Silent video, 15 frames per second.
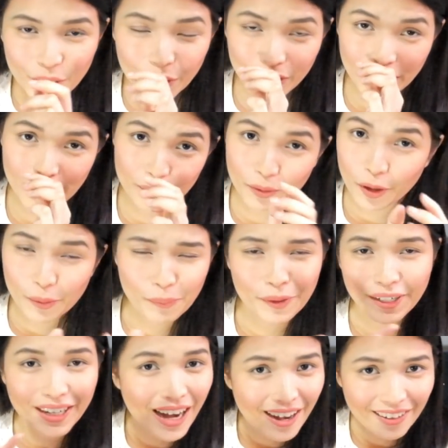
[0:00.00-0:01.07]
okay, or
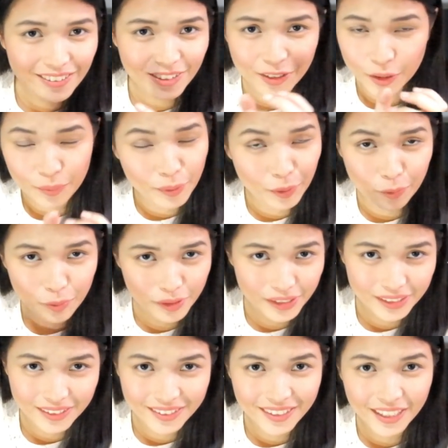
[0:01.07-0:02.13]
per character or per
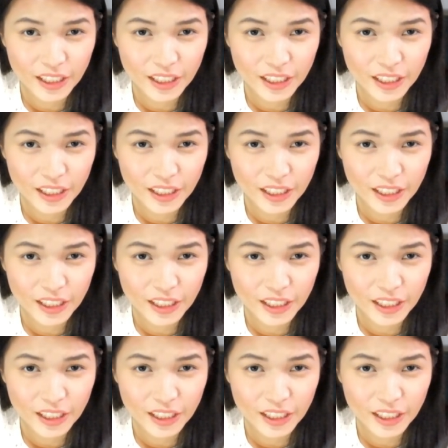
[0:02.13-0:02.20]
word,